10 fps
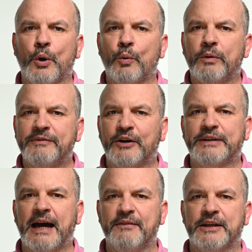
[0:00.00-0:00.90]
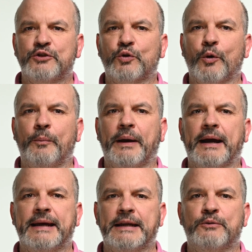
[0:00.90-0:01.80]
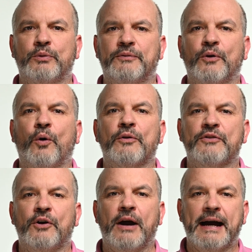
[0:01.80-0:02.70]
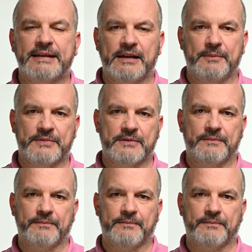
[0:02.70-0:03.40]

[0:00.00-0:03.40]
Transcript: without having to compare it with other items.